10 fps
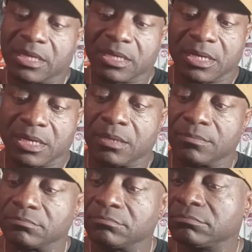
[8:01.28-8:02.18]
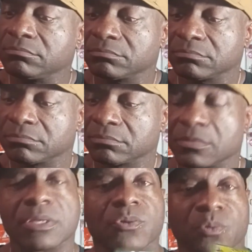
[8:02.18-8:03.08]
um,
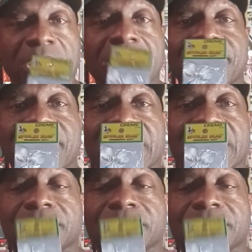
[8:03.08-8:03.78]
Cream made it.